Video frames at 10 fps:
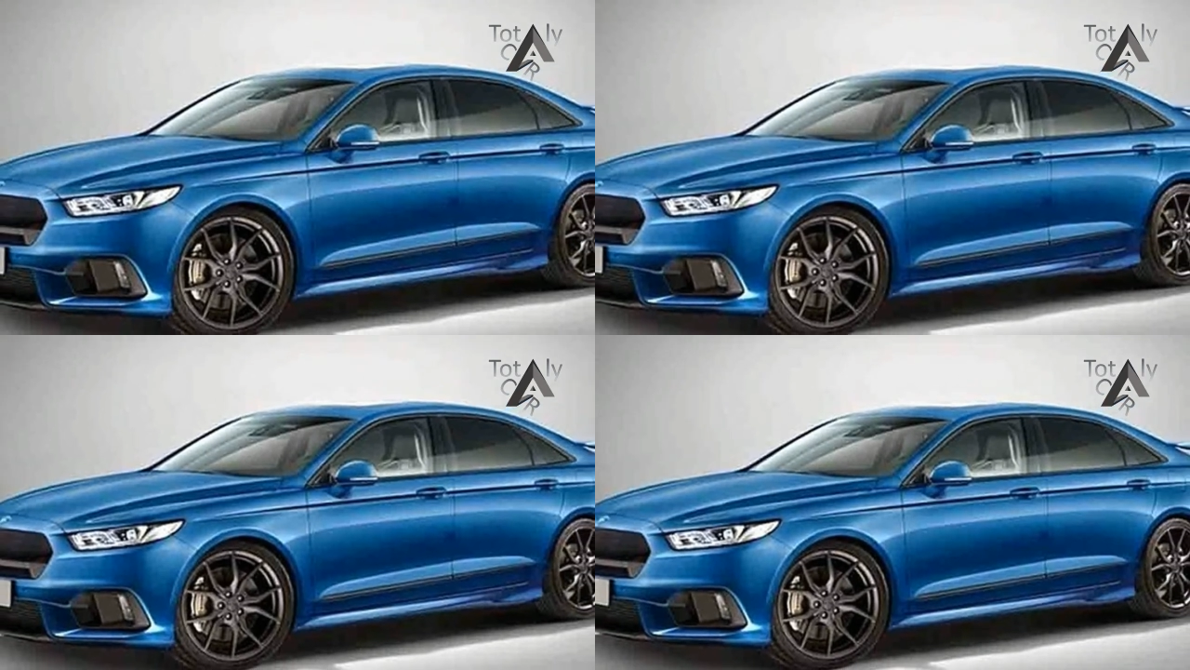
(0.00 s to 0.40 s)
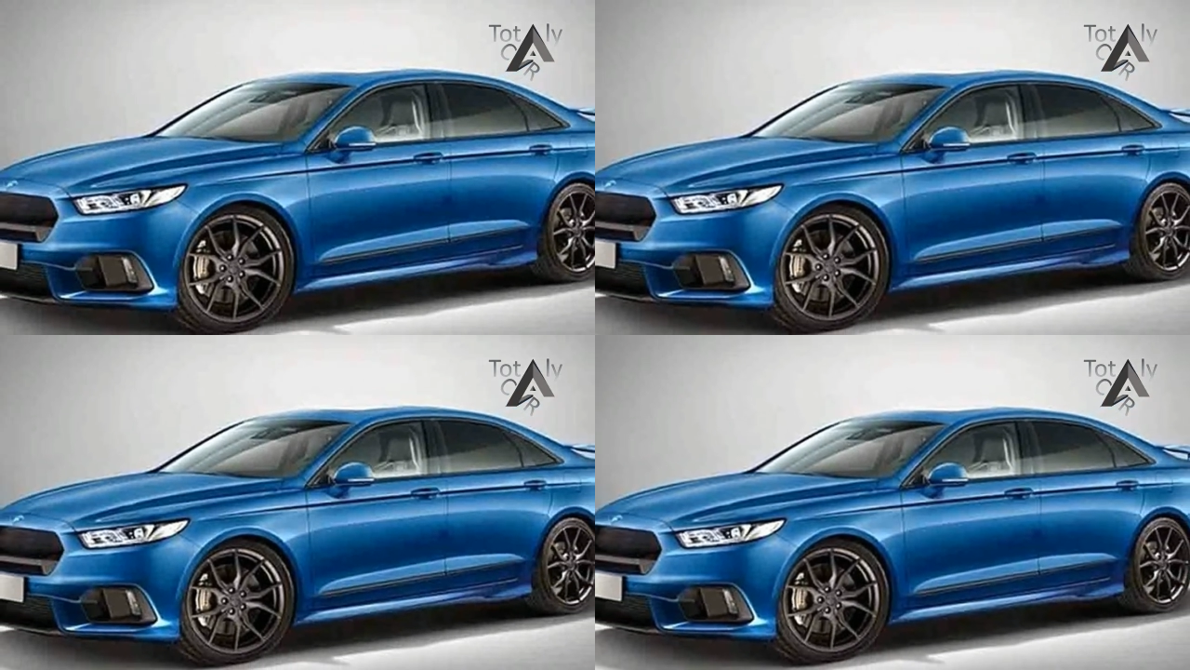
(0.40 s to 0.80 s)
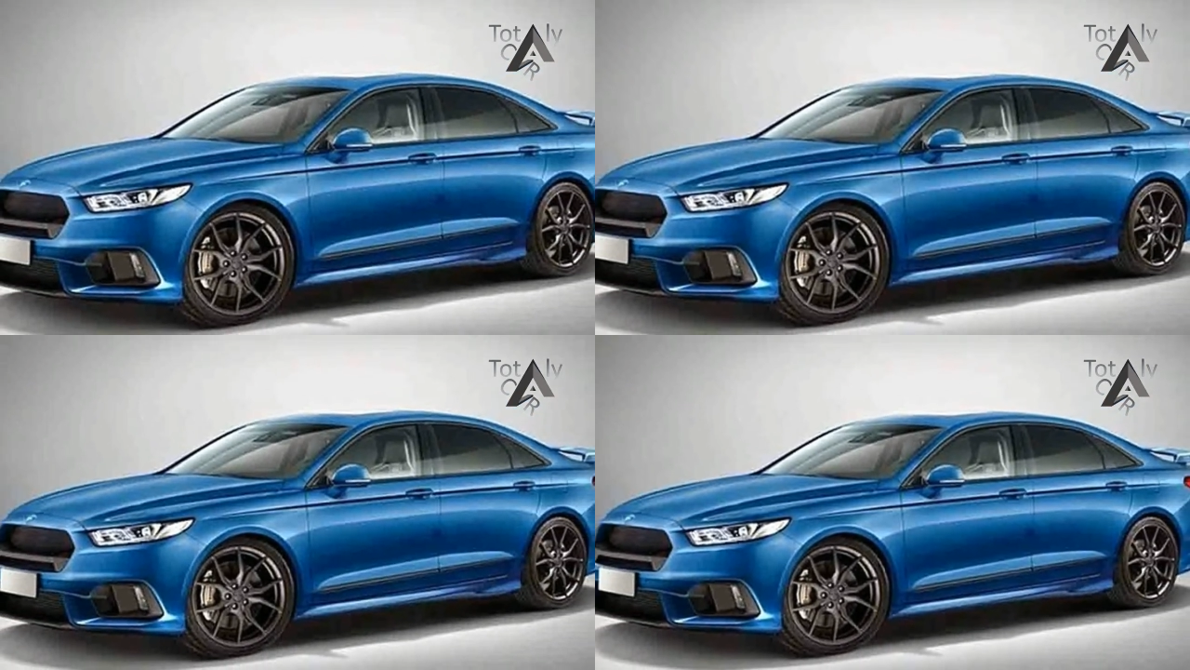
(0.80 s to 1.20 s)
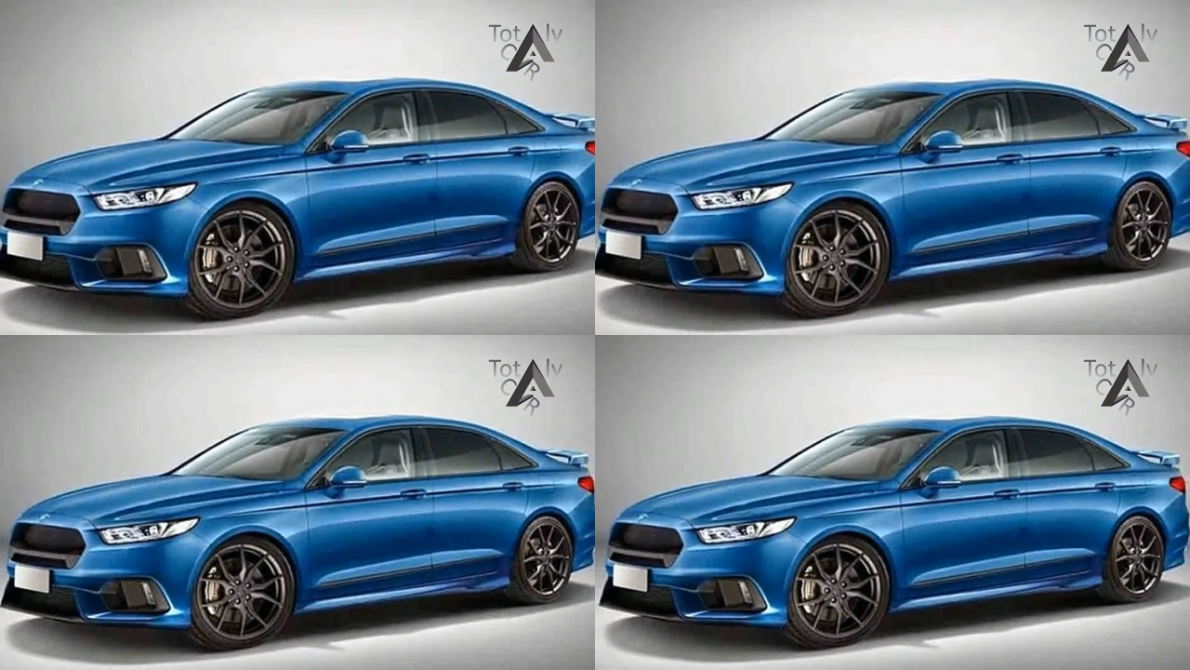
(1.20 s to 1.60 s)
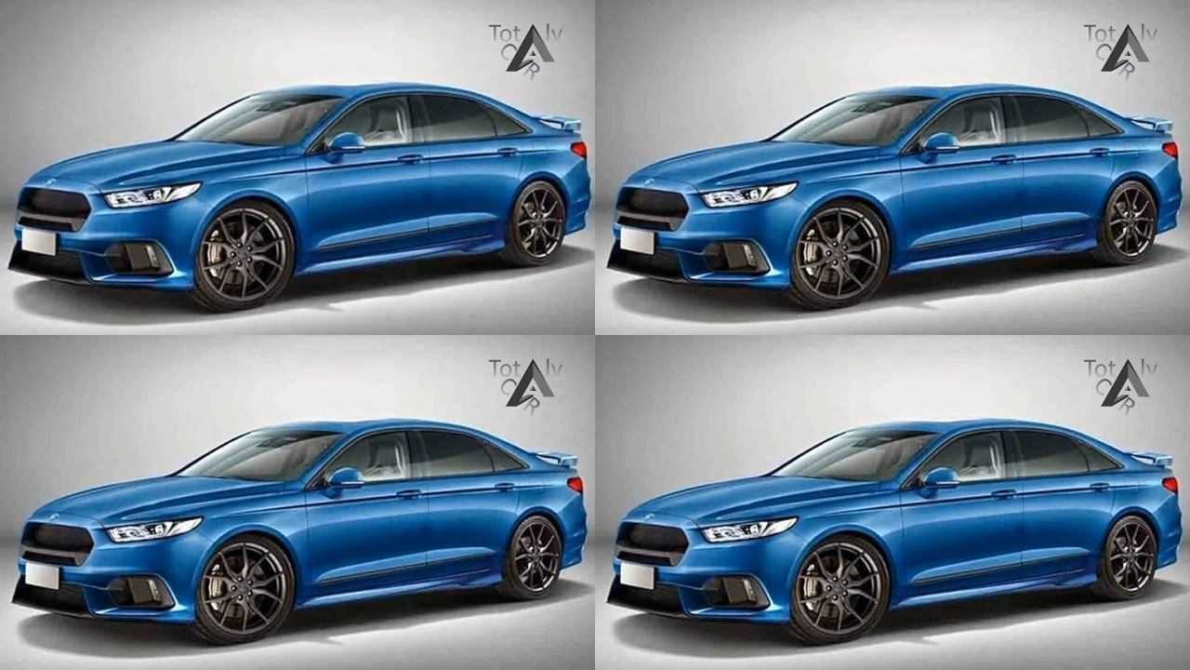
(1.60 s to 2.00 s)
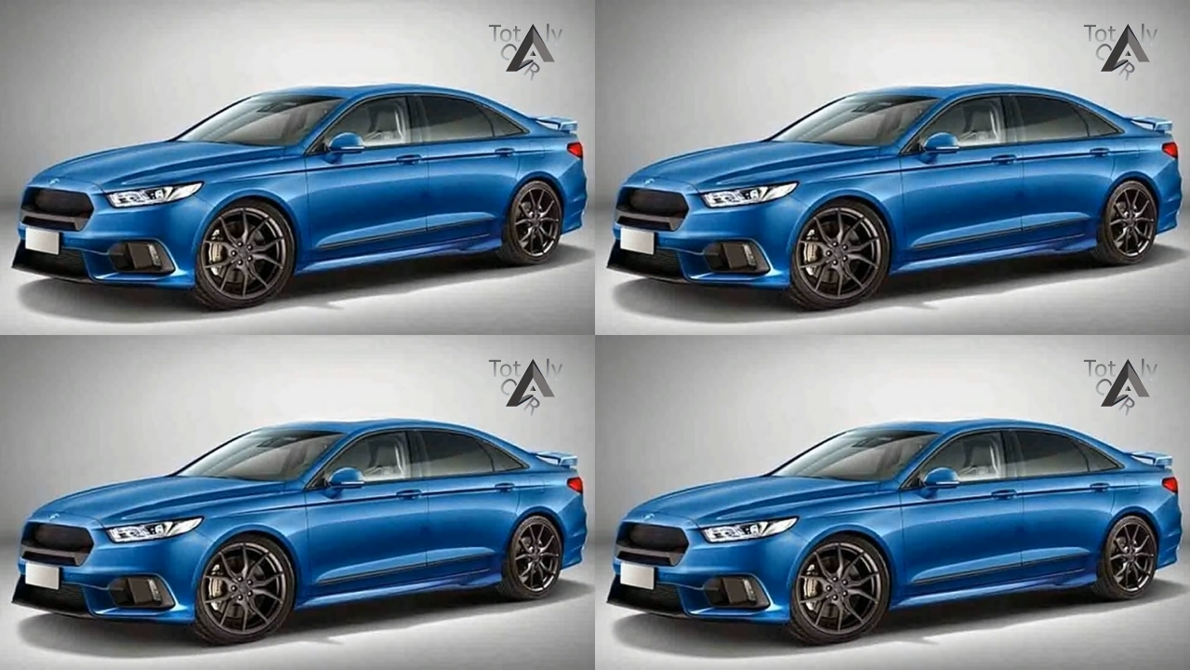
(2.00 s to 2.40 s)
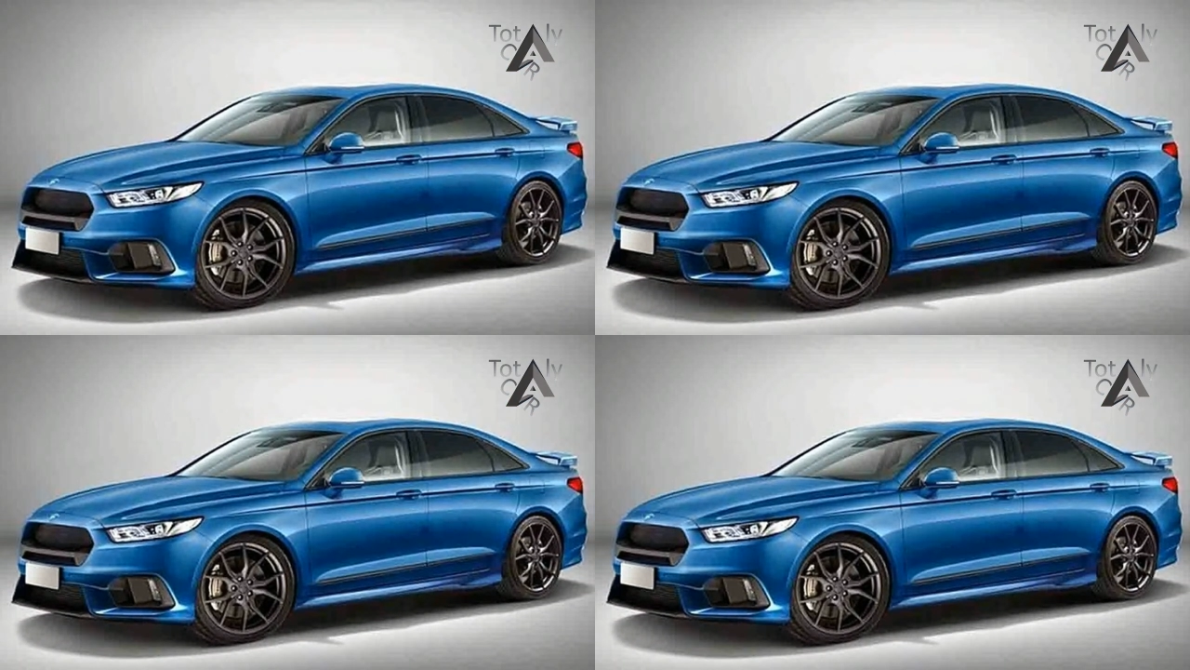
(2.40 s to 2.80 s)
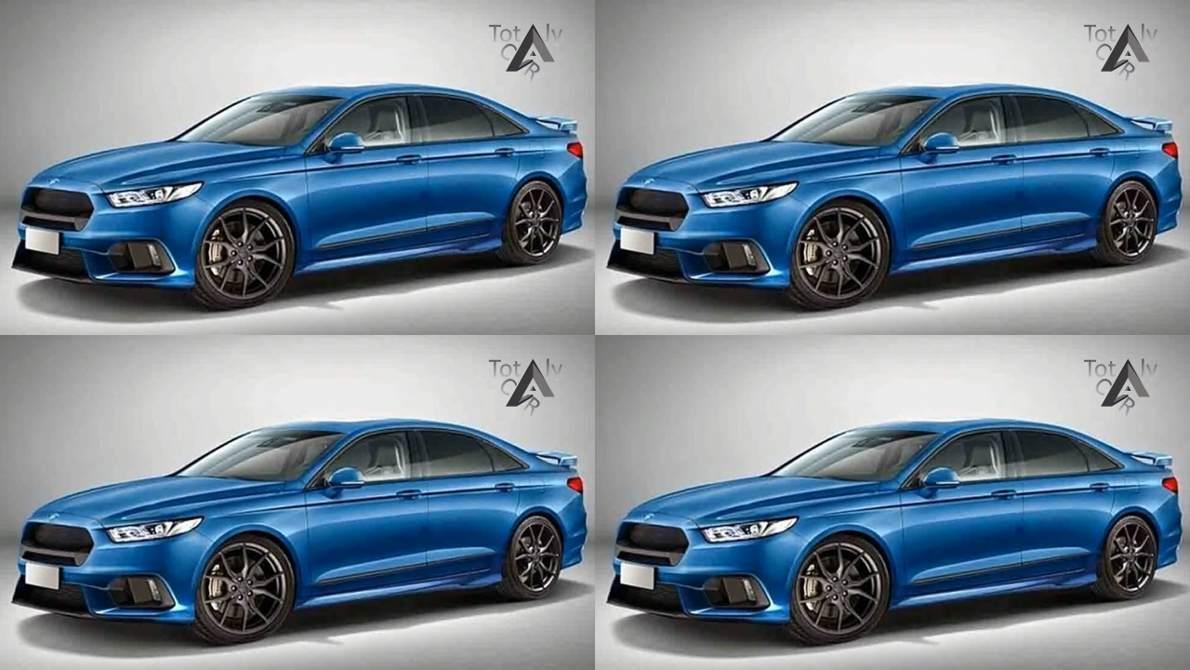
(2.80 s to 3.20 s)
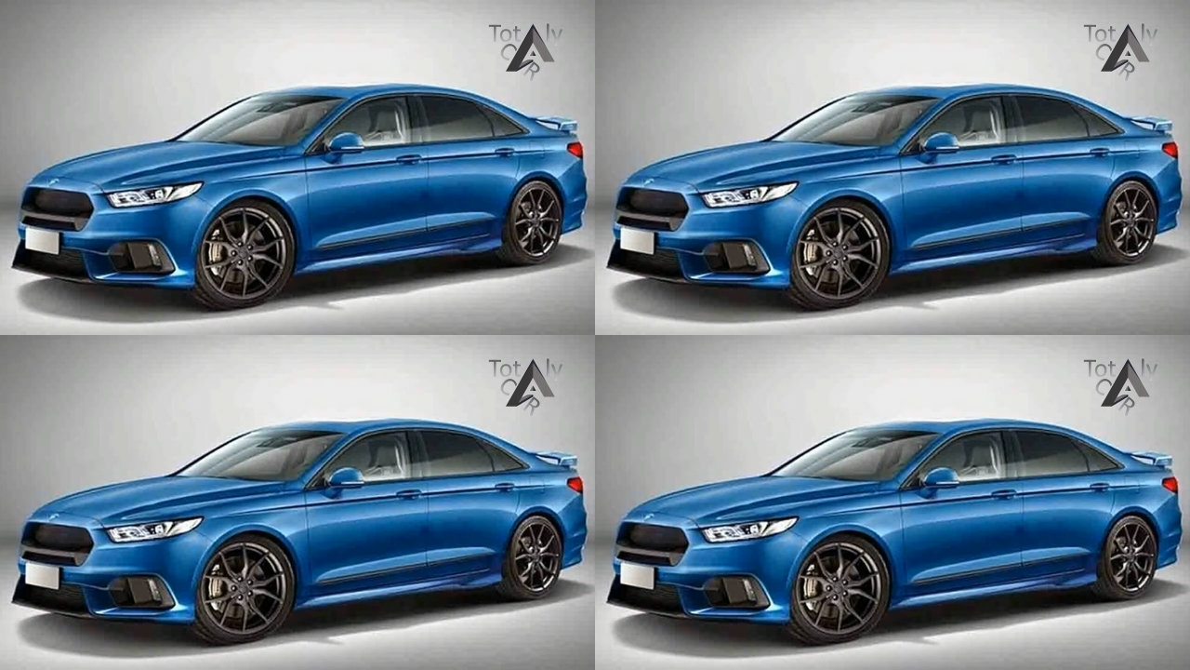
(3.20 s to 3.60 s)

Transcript: (no speaker visible)